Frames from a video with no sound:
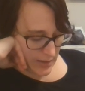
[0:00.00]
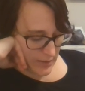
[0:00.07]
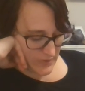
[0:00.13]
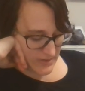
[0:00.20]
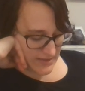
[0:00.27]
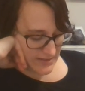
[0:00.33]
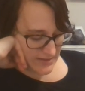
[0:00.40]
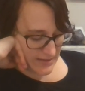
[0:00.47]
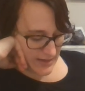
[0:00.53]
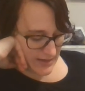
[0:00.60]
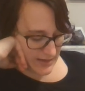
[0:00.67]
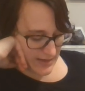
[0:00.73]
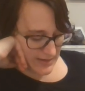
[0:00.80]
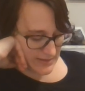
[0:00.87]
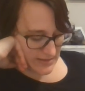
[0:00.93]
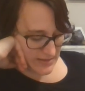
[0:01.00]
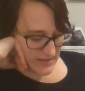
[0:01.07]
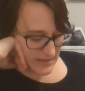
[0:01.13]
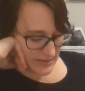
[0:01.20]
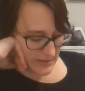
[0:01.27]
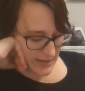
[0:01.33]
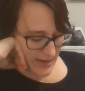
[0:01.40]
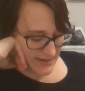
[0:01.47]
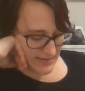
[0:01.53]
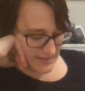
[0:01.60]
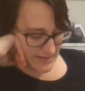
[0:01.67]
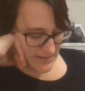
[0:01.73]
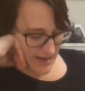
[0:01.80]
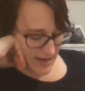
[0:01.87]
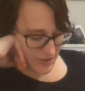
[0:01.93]
It was sitting as still as
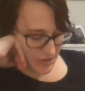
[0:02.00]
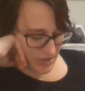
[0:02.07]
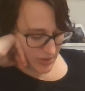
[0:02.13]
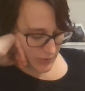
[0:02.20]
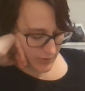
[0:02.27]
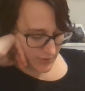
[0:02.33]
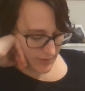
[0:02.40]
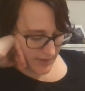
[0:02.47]
a statue,